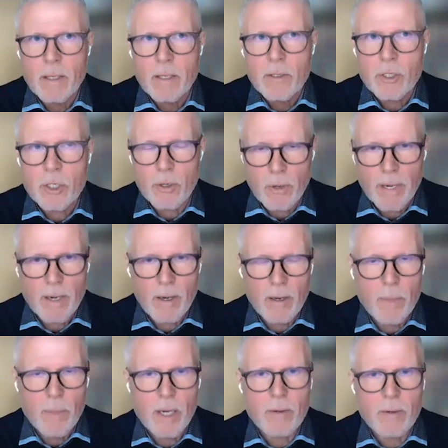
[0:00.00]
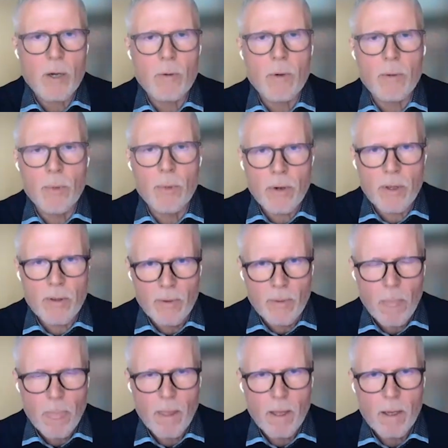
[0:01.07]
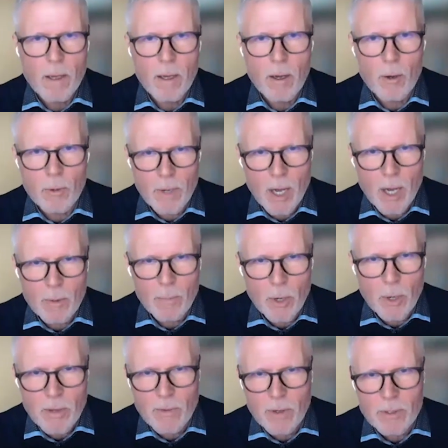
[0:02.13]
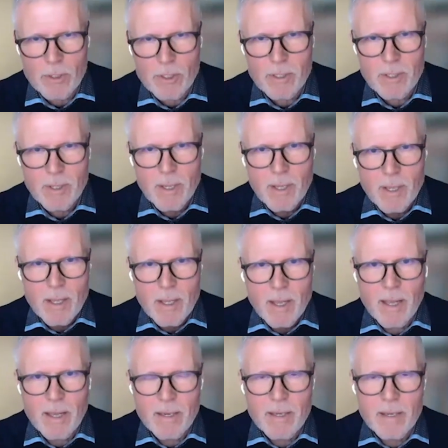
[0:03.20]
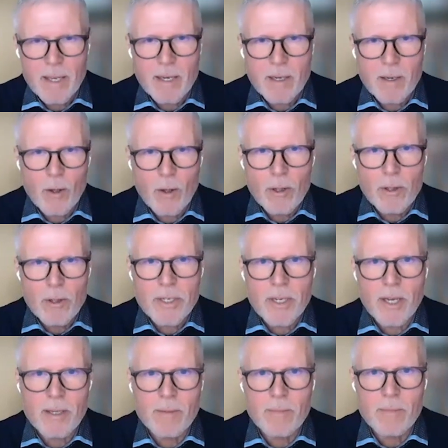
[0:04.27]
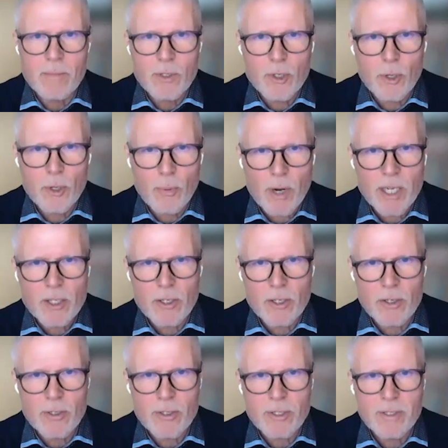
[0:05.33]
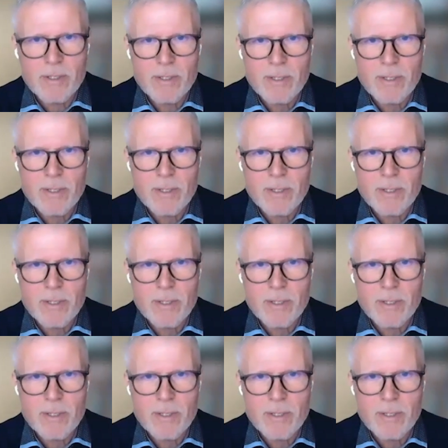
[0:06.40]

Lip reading: so little about how our body works, and that it all the time surprises us,